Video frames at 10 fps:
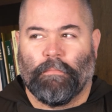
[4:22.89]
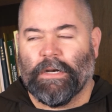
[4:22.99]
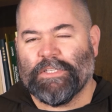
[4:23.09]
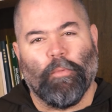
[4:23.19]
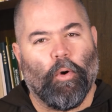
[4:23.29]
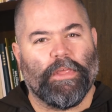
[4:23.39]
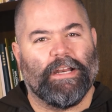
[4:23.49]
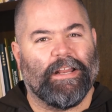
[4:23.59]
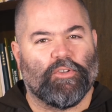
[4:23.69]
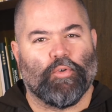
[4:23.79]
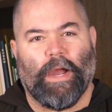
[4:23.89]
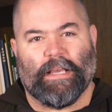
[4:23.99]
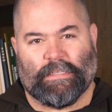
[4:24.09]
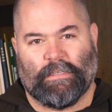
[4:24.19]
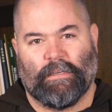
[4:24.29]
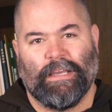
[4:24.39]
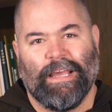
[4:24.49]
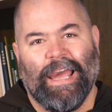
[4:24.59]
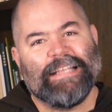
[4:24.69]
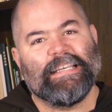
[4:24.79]
But it's more than an address,
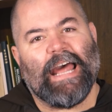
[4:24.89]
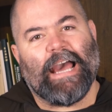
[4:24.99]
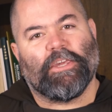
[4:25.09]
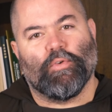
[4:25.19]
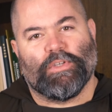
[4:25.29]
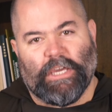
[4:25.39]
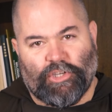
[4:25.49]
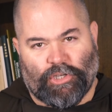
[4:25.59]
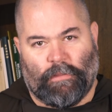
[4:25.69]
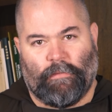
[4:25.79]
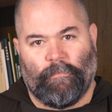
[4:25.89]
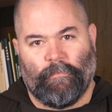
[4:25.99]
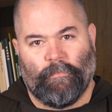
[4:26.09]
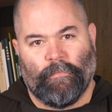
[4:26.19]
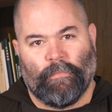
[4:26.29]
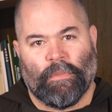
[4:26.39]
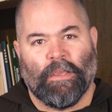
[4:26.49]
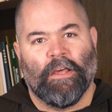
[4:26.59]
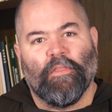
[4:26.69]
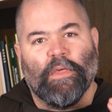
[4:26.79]
it's an accusation.
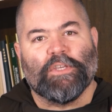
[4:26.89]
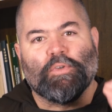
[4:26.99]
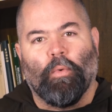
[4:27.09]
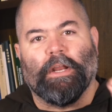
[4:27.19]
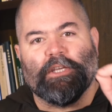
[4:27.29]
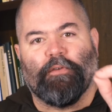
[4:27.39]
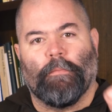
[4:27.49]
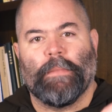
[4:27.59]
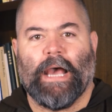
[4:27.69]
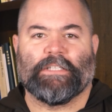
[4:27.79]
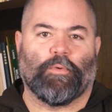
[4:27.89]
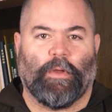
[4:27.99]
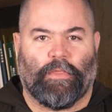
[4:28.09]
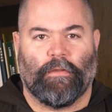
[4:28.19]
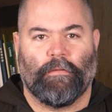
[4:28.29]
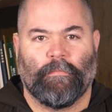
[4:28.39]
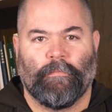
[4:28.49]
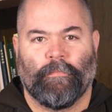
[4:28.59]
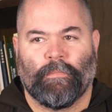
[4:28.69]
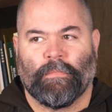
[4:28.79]
"This one is from Nazareth."
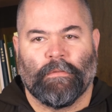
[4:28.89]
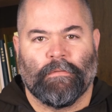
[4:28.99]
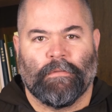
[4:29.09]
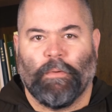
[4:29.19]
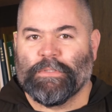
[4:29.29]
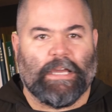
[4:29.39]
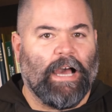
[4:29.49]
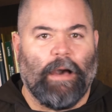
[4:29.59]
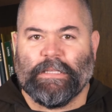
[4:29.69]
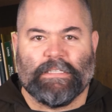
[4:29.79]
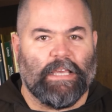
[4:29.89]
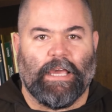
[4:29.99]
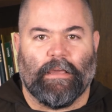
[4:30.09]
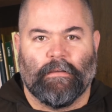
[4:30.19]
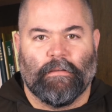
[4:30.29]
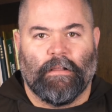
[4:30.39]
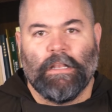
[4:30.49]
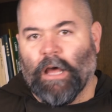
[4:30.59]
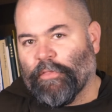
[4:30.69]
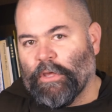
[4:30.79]
It was a common saying,
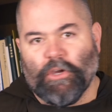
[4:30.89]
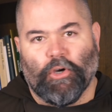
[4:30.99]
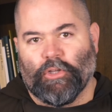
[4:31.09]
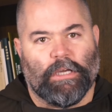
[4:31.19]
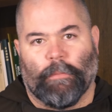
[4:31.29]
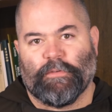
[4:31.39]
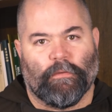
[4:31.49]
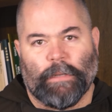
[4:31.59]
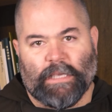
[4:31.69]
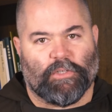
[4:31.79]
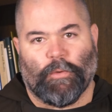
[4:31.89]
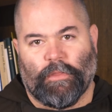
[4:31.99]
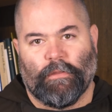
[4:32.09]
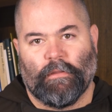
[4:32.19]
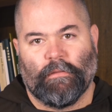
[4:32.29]
nothing good comes from Nazareth.